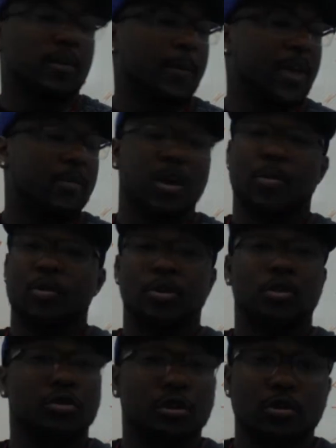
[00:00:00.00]
Hit me up on
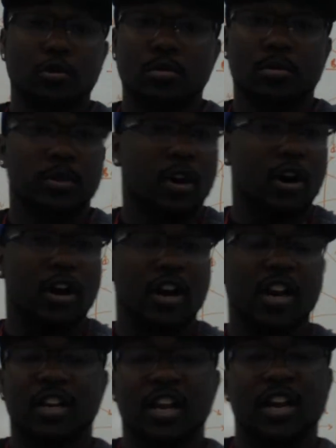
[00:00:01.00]
YouTube,
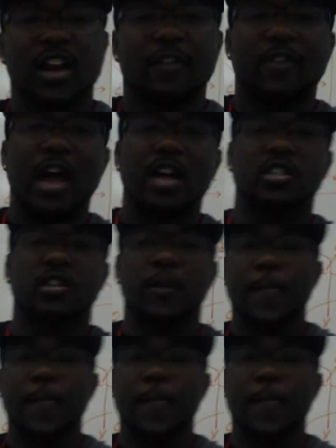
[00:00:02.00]
anything in that fashion,